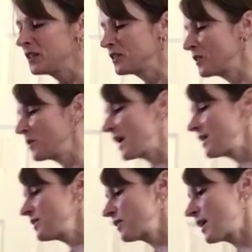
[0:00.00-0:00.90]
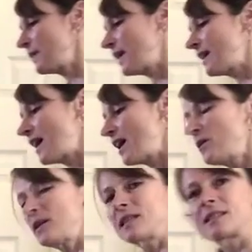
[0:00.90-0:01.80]
So as you're coming in,
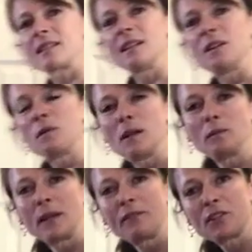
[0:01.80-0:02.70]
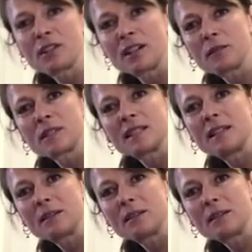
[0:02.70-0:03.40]
when I first started,